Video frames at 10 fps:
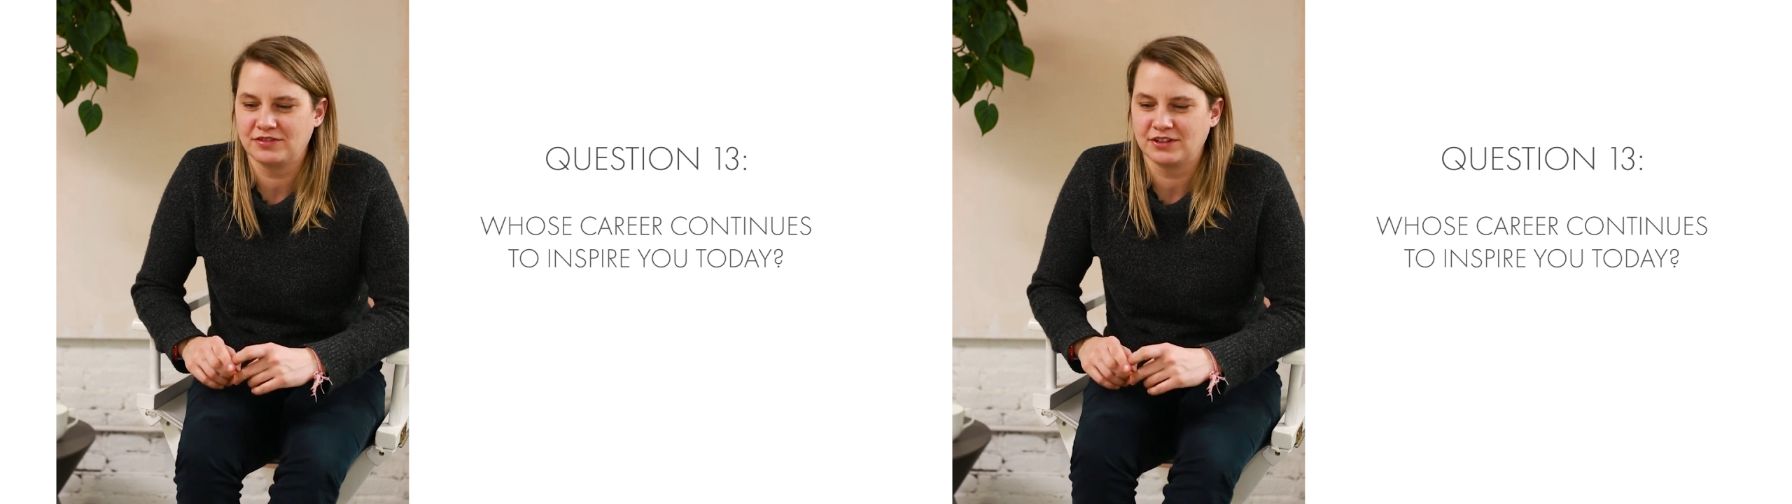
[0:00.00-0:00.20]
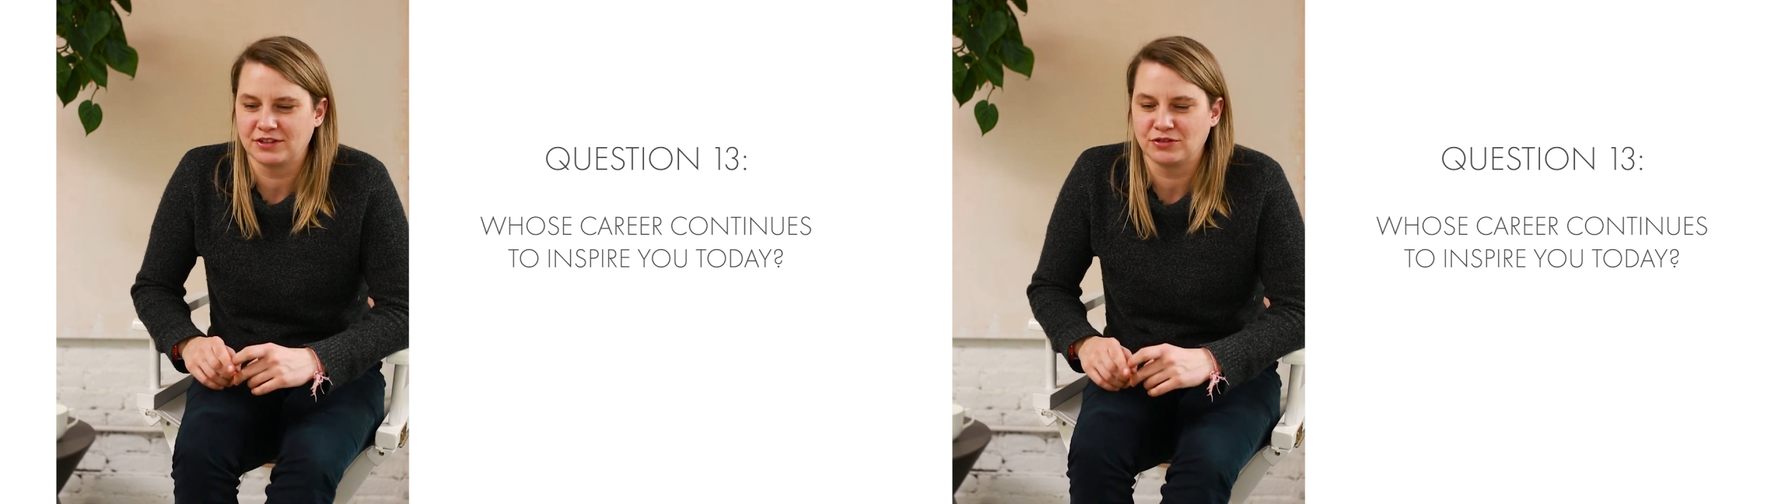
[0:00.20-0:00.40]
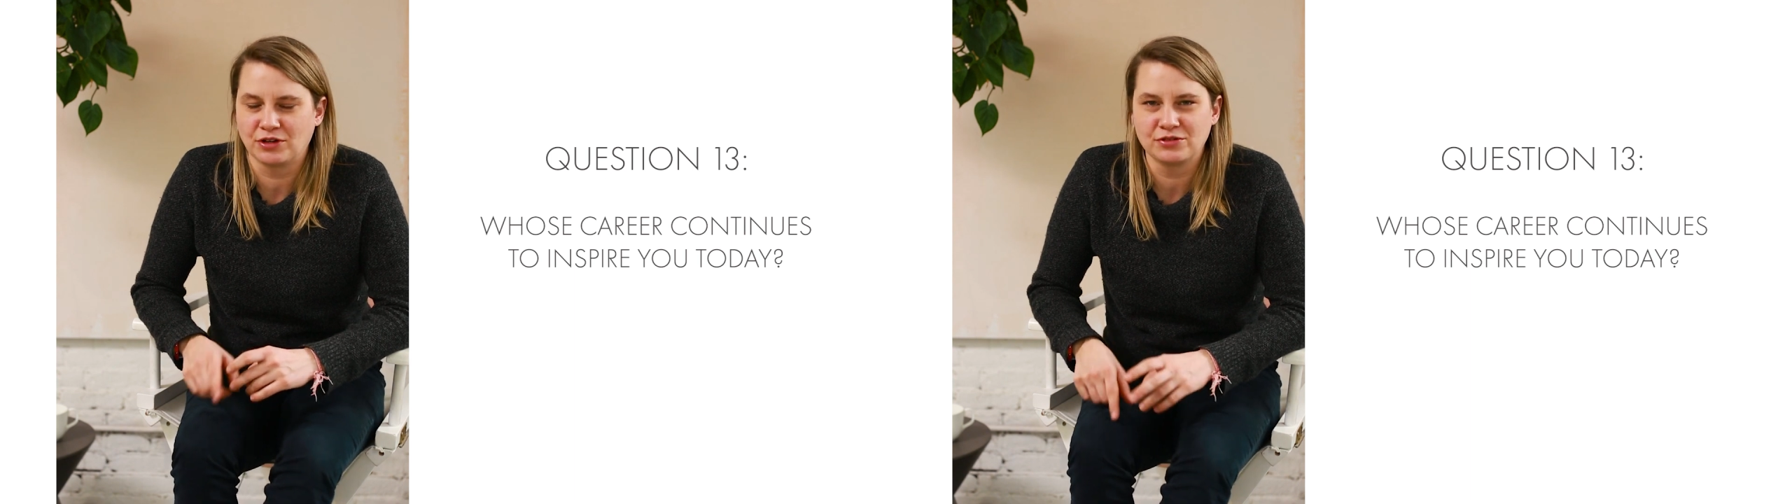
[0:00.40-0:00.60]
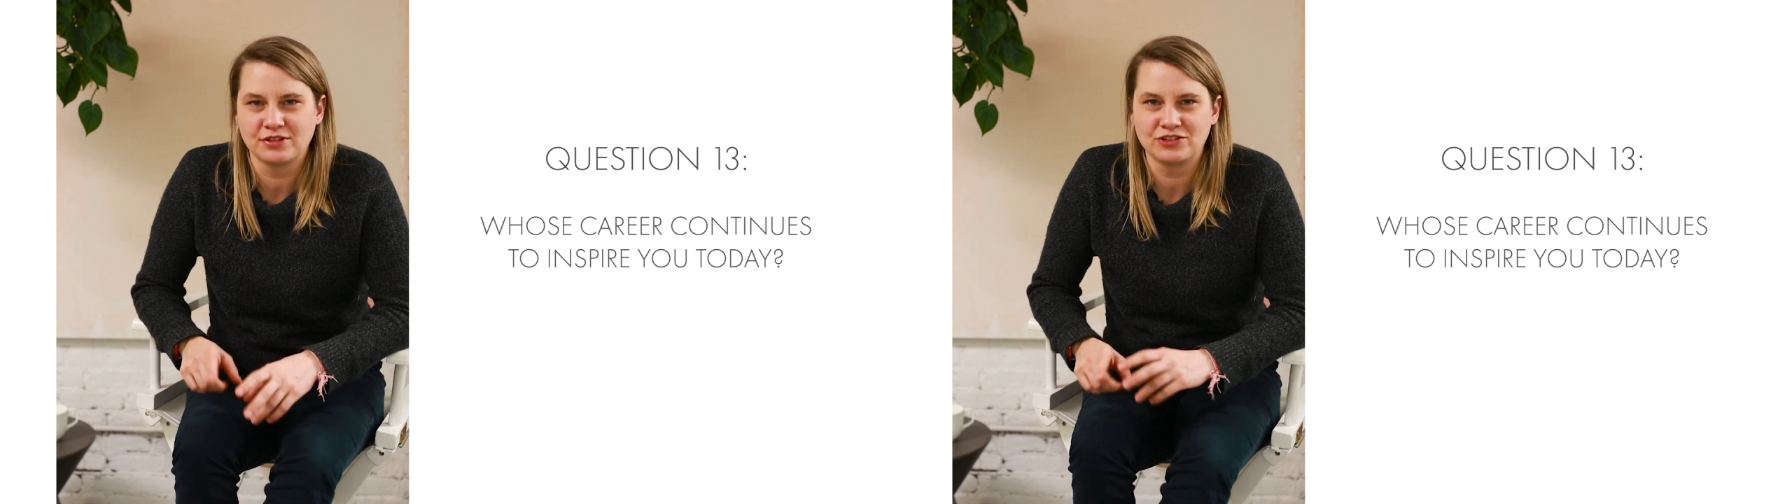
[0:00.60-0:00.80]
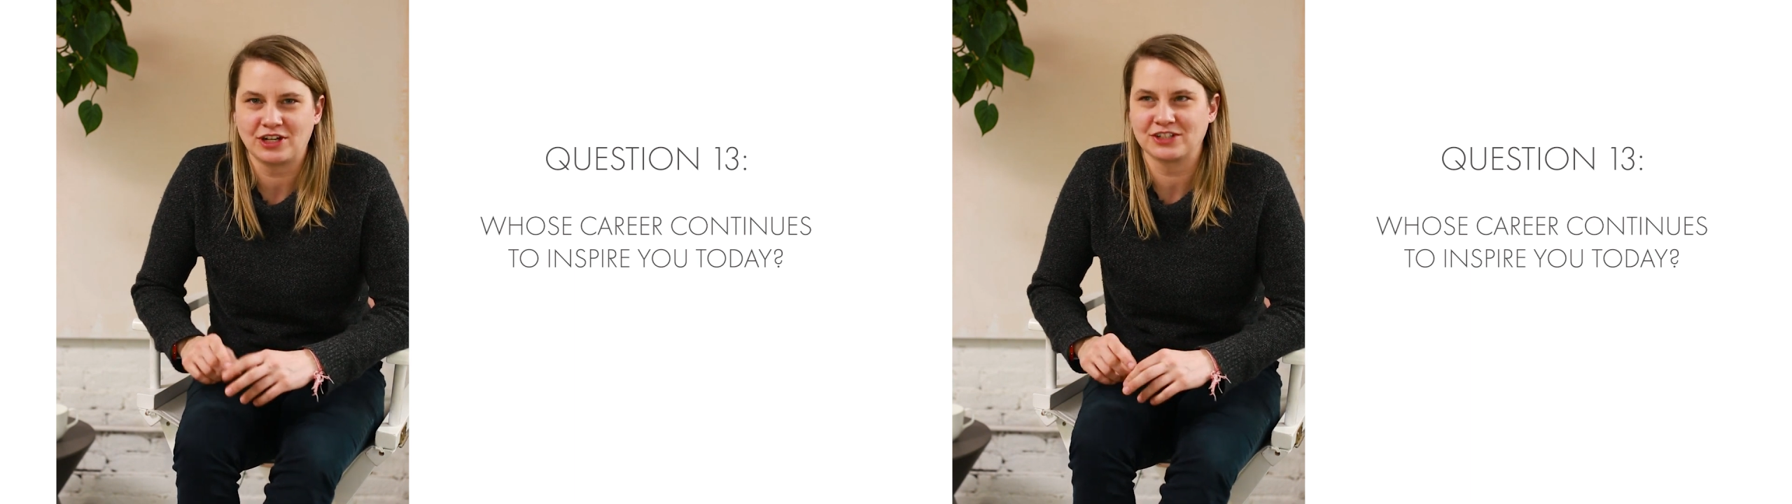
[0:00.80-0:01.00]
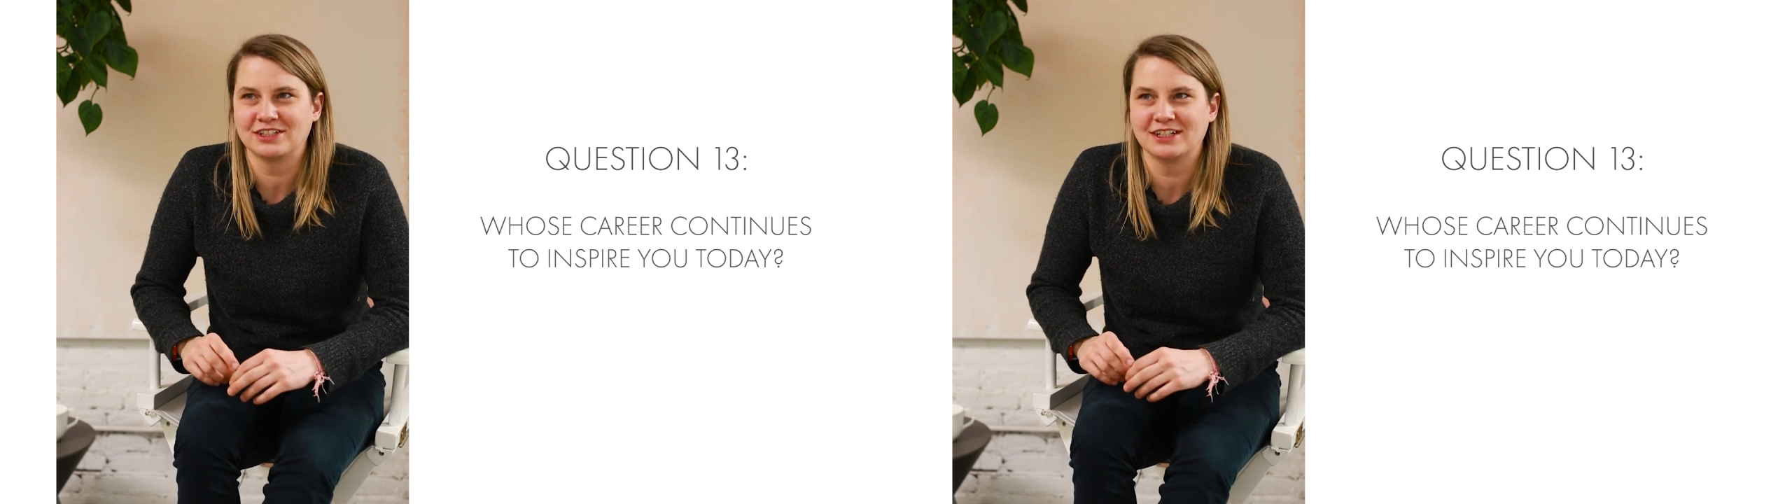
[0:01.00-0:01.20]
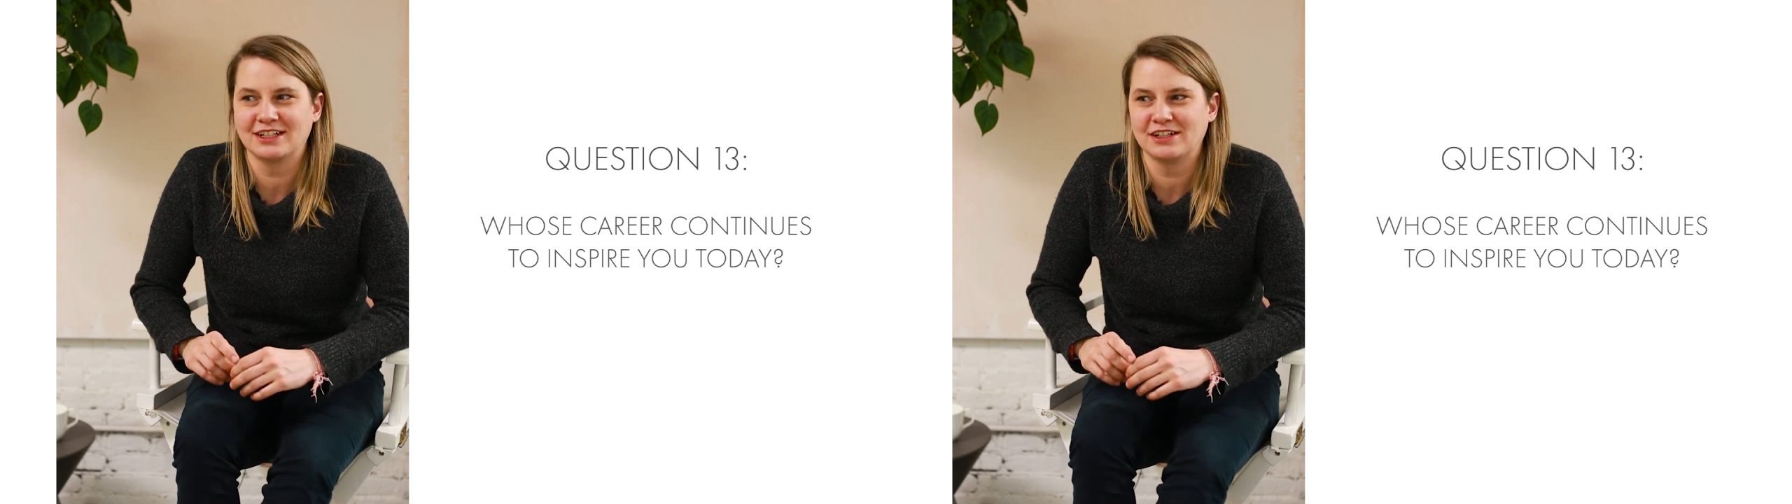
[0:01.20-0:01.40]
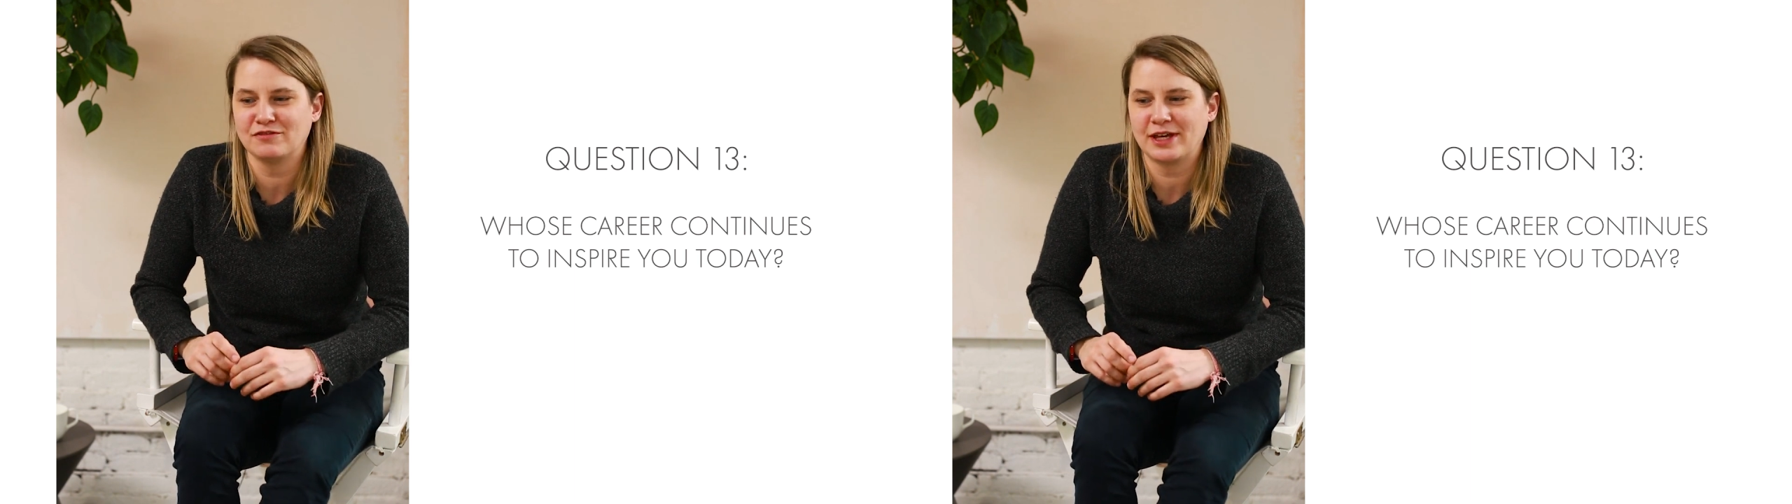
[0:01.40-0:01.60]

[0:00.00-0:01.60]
the growth and traction that they have